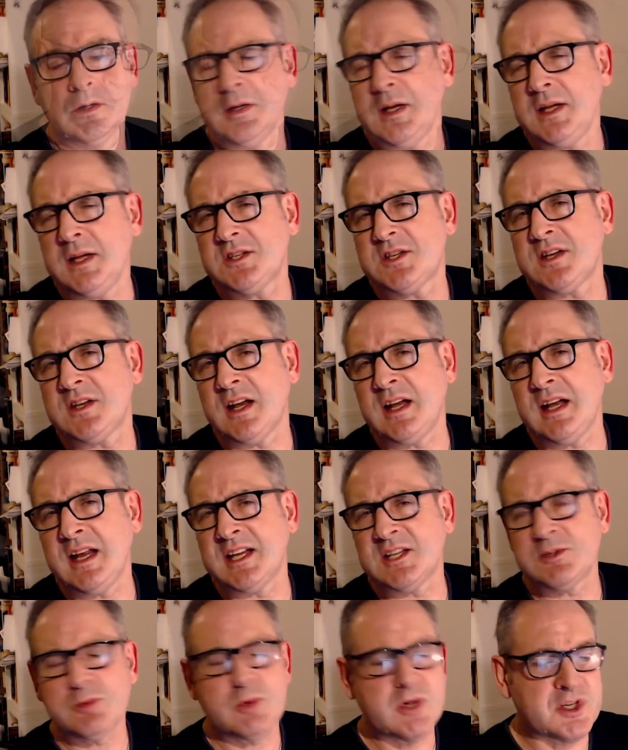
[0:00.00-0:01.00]
Incidentally,
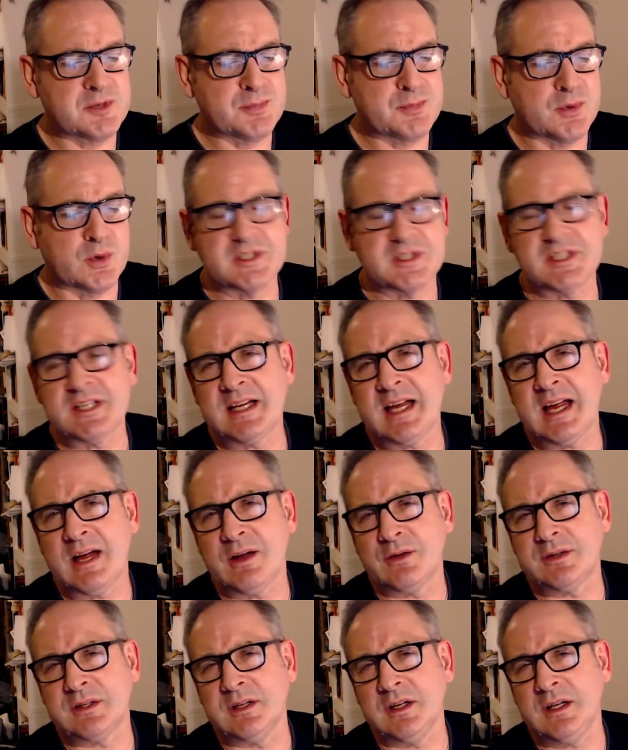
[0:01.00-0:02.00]
it's worth pointing
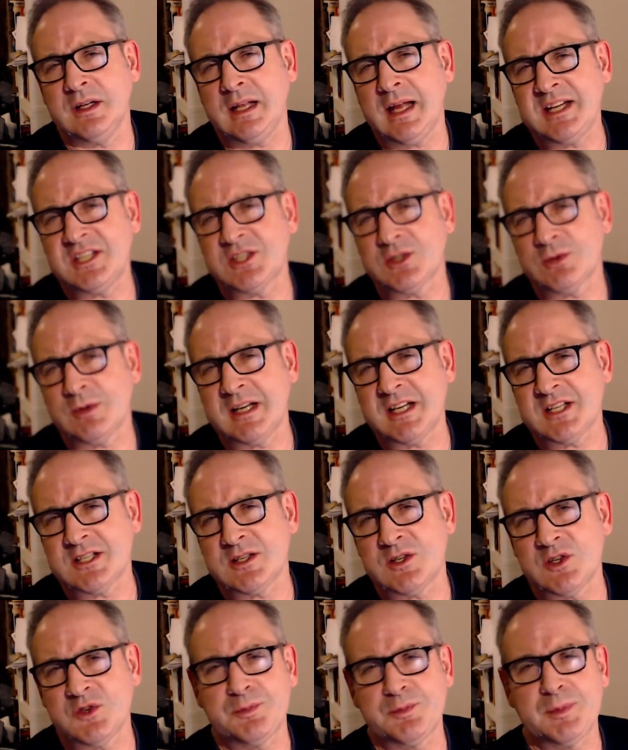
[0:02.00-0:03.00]
out that later in his
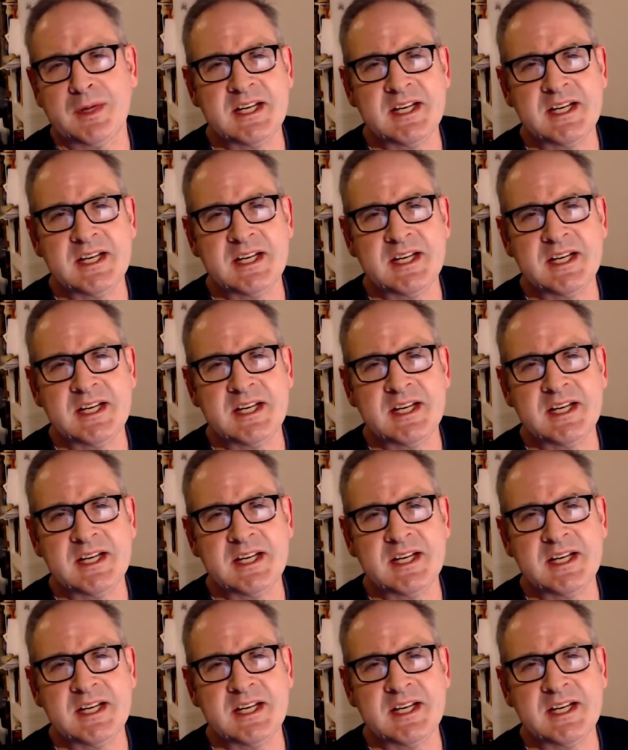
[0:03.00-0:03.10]
life,